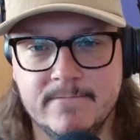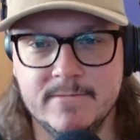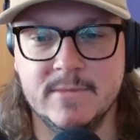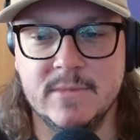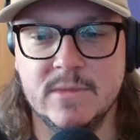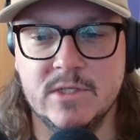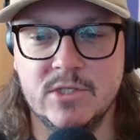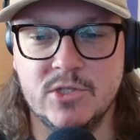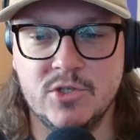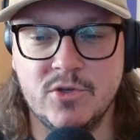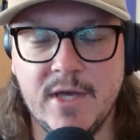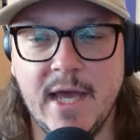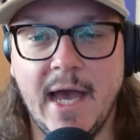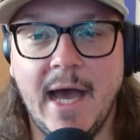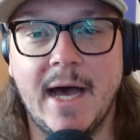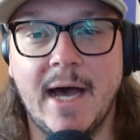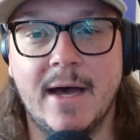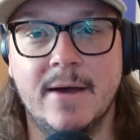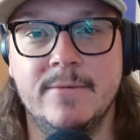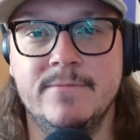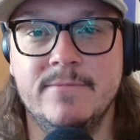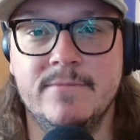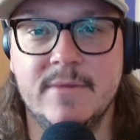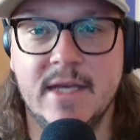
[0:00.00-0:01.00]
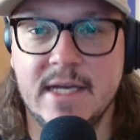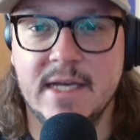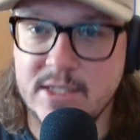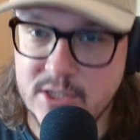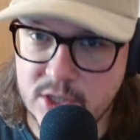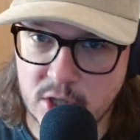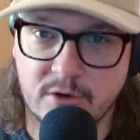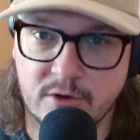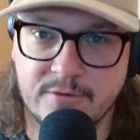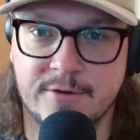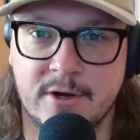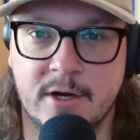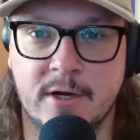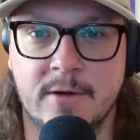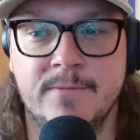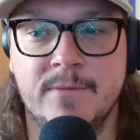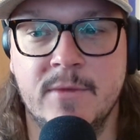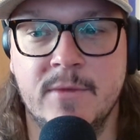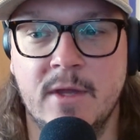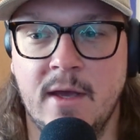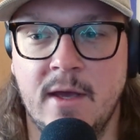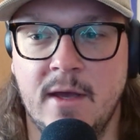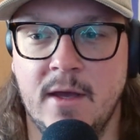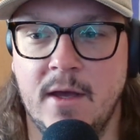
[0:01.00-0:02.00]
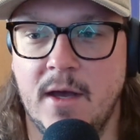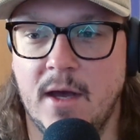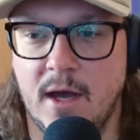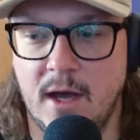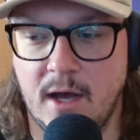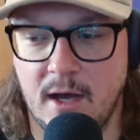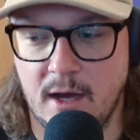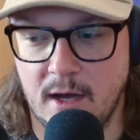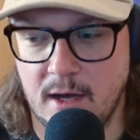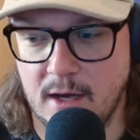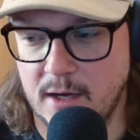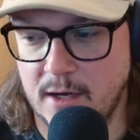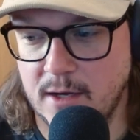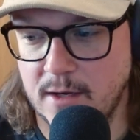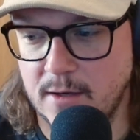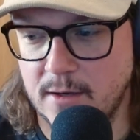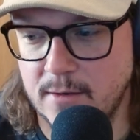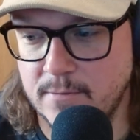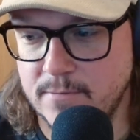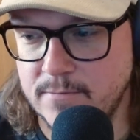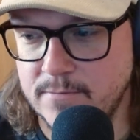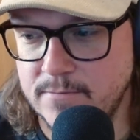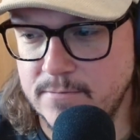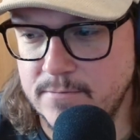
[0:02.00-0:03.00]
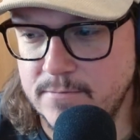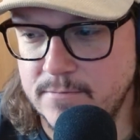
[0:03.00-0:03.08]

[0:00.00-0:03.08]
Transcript: so yeah, it's over. Um,